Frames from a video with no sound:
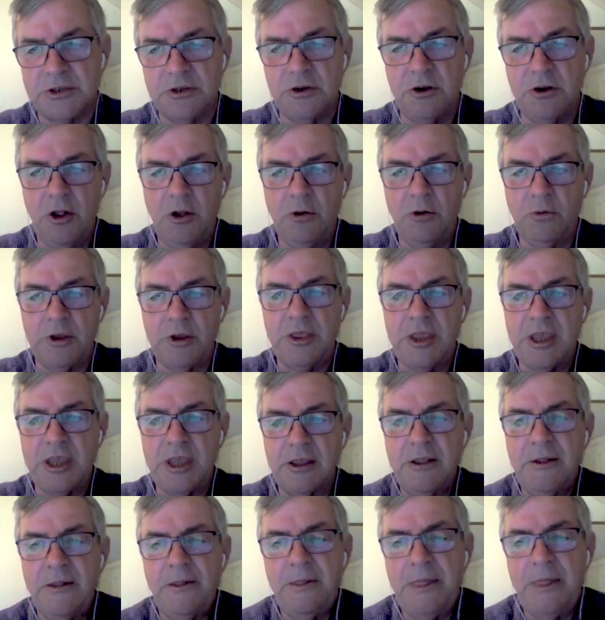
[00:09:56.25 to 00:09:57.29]
So we
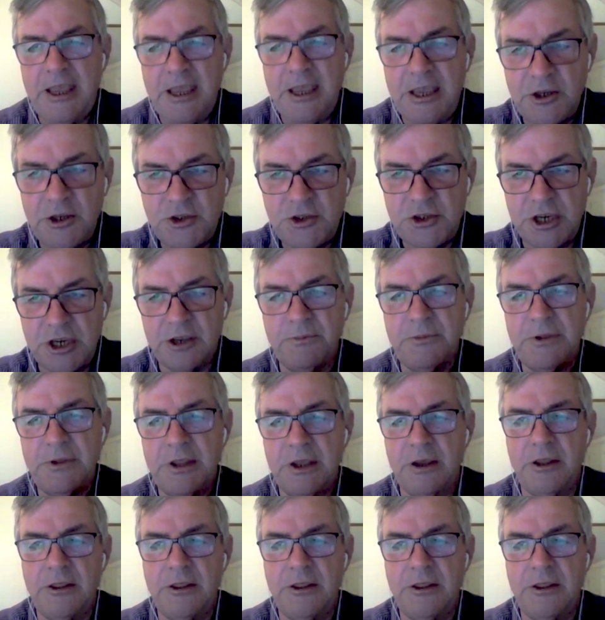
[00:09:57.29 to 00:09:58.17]
think ageing